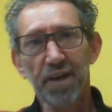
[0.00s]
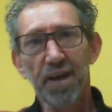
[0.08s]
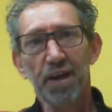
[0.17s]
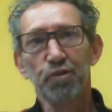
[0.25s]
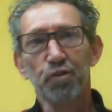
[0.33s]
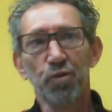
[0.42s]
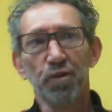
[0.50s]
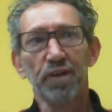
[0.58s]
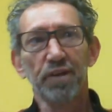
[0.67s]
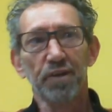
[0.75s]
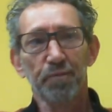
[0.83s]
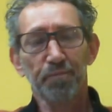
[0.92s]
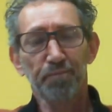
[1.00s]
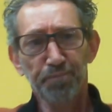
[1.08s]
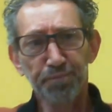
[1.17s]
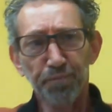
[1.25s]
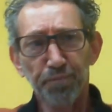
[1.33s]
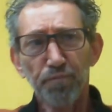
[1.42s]
and doing
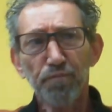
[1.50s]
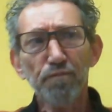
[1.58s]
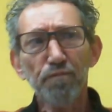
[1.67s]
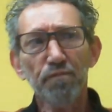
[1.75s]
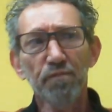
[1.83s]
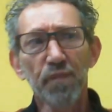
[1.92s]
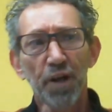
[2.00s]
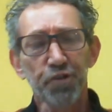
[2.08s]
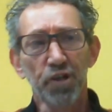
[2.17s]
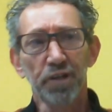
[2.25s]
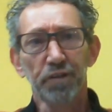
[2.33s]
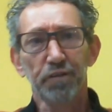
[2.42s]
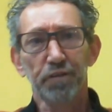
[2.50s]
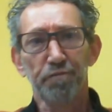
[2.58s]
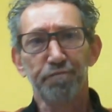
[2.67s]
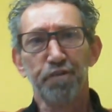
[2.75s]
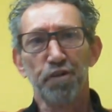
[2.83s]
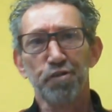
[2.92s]
actually the
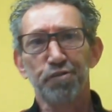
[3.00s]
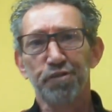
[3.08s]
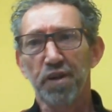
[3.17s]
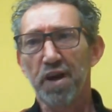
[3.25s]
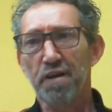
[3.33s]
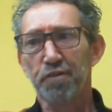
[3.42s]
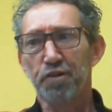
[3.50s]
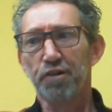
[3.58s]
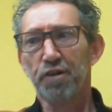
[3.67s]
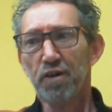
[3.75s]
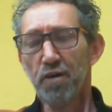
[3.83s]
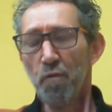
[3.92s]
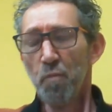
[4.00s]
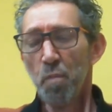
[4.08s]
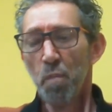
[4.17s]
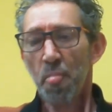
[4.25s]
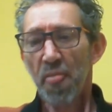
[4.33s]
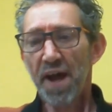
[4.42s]
first ever
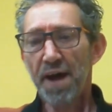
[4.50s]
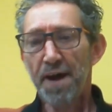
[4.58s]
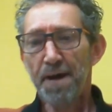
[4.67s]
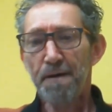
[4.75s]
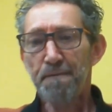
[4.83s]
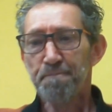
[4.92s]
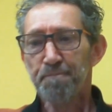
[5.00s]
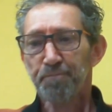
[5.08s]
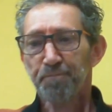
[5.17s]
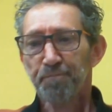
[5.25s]
um,